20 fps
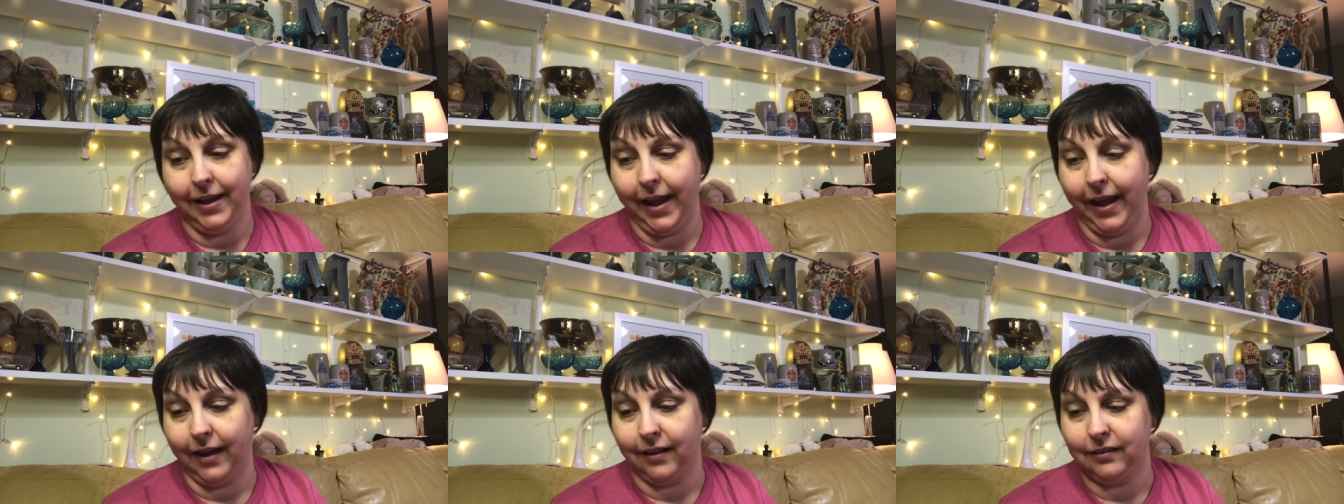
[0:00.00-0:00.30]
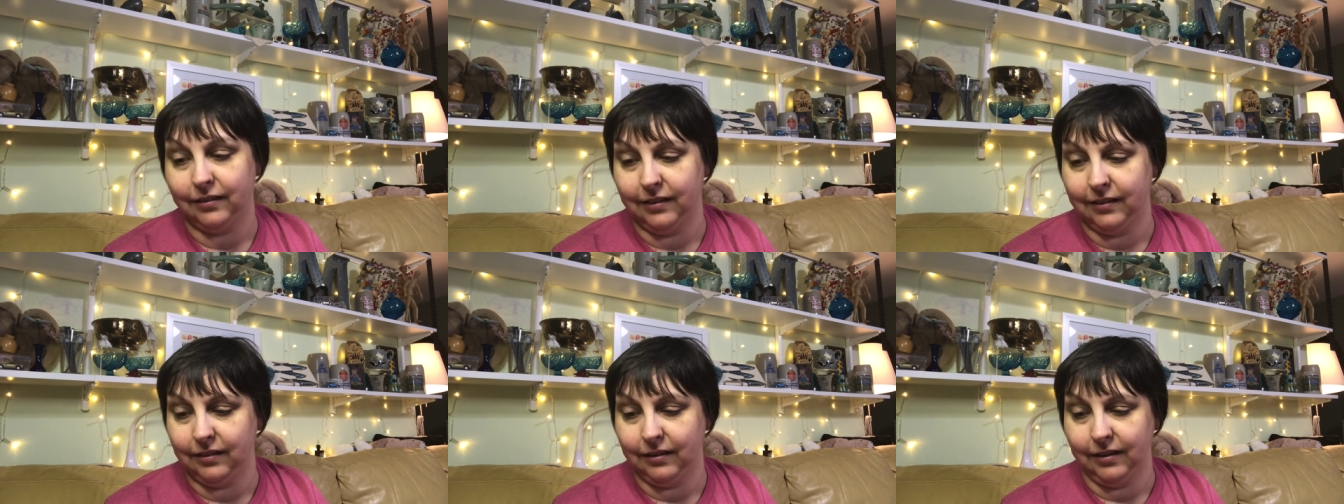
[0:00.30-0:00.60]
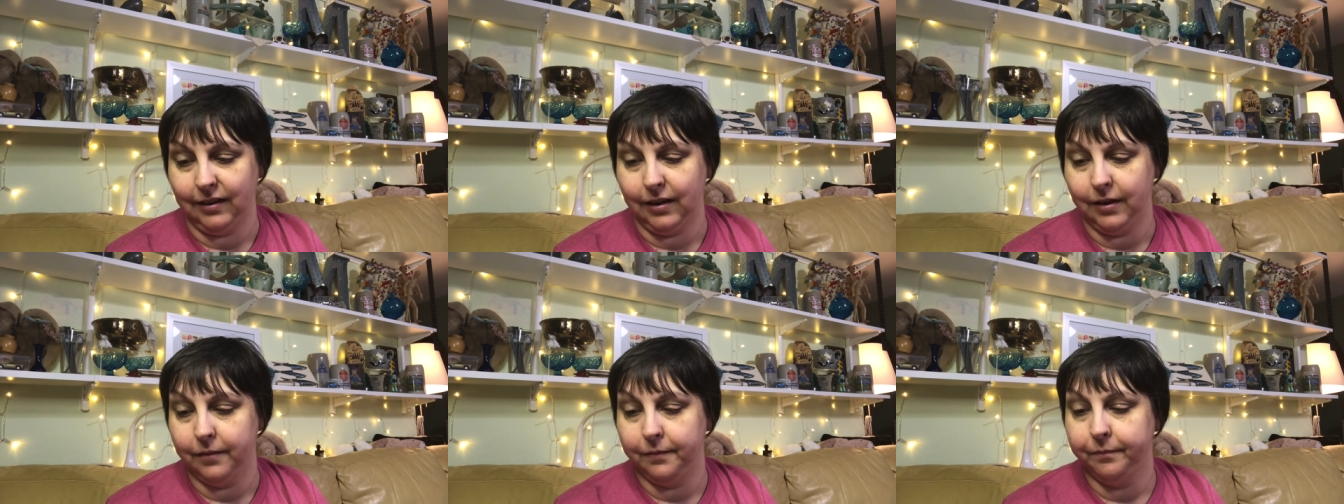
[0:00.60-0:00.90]
X's in
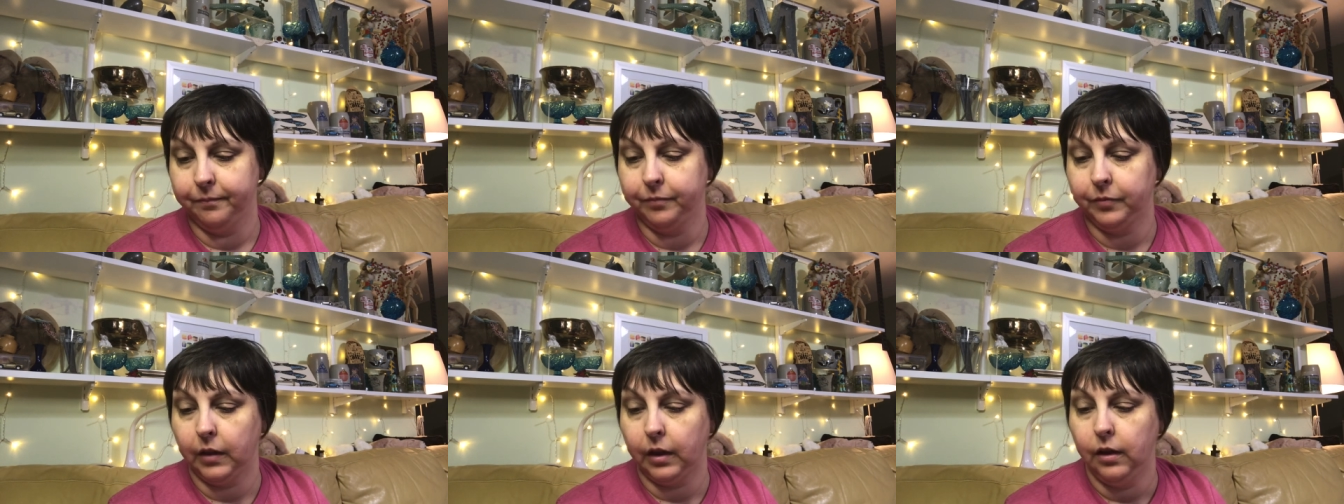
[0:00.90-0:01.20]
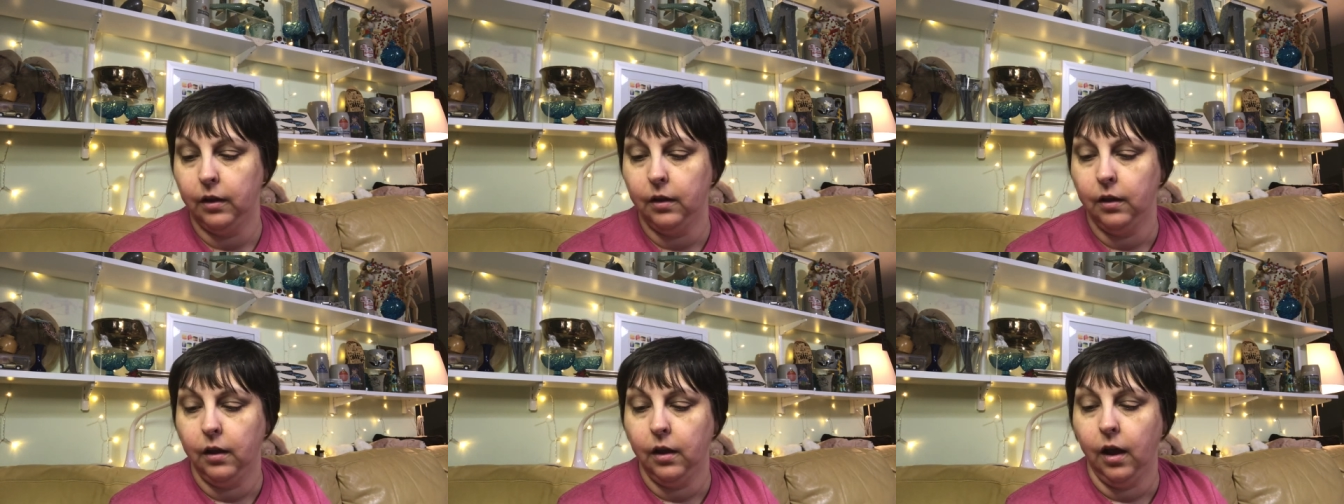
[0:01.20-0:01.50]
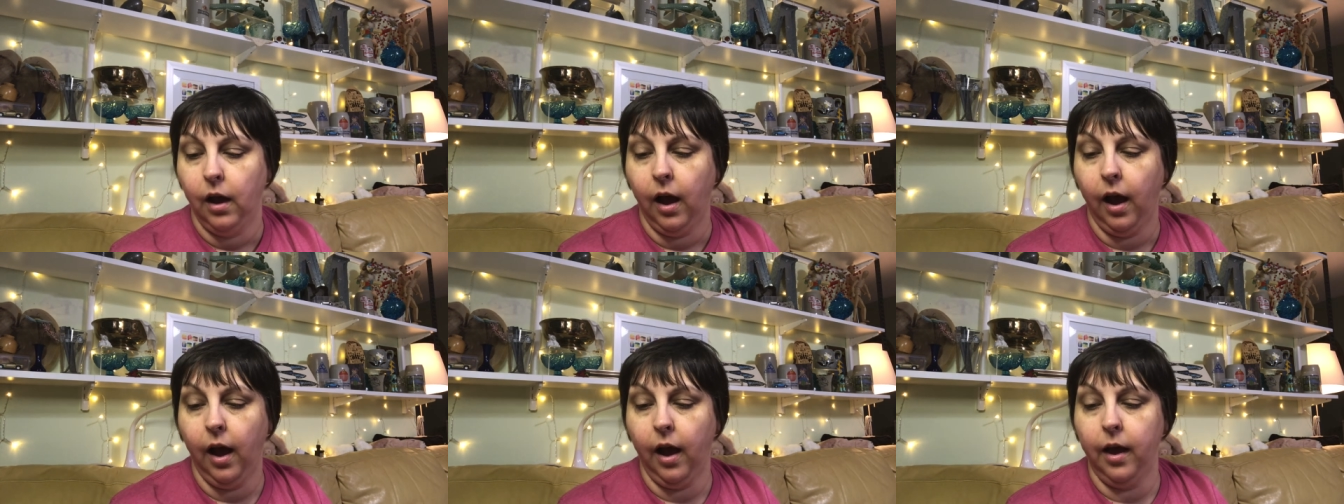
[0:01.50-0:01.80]
it.
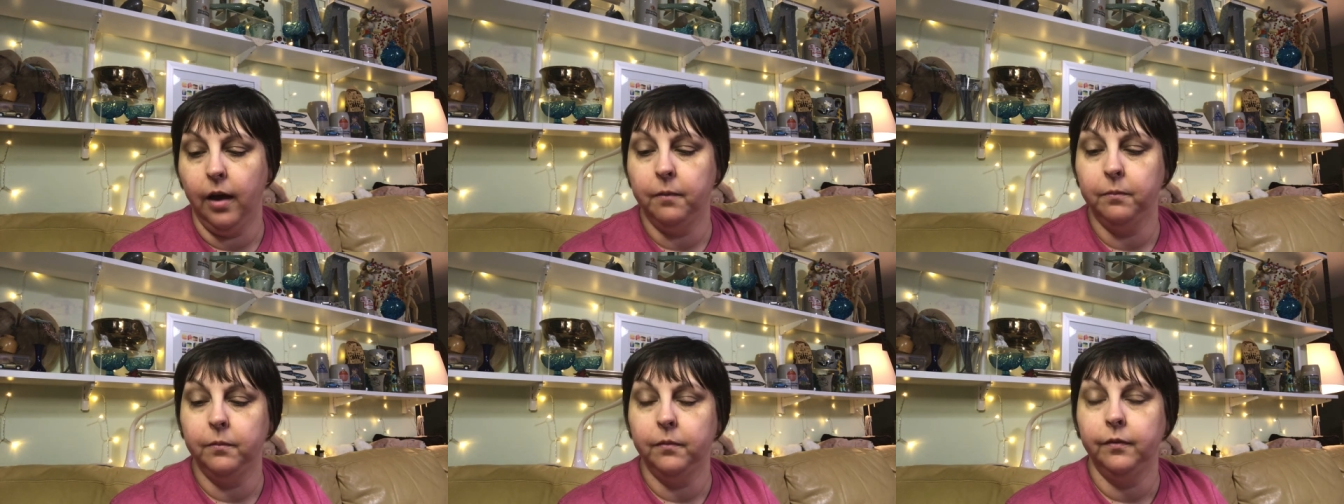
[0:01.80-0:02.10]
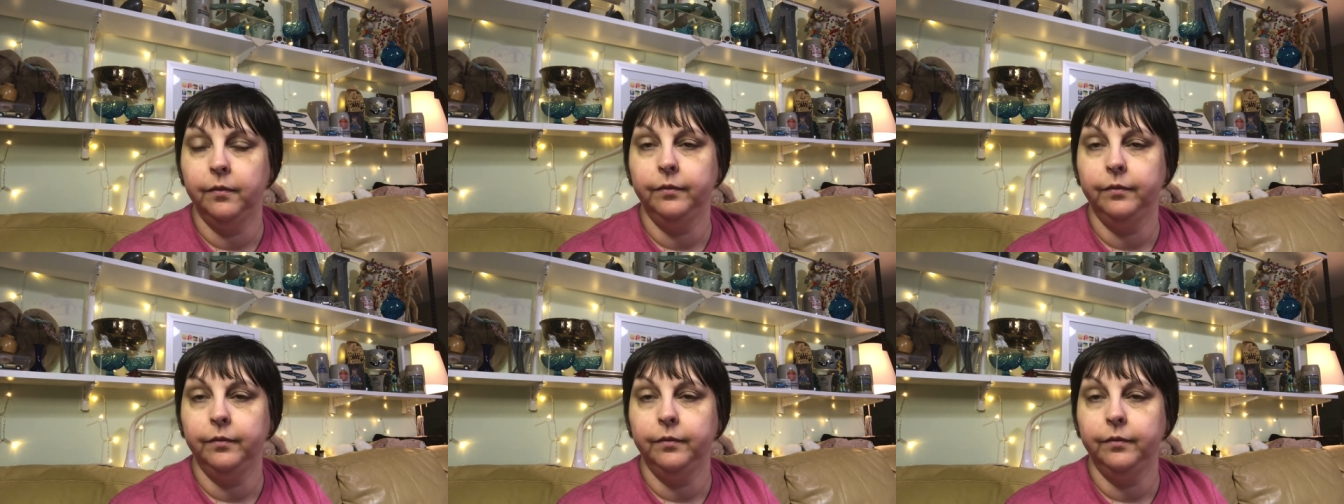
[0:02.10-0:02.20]
Um,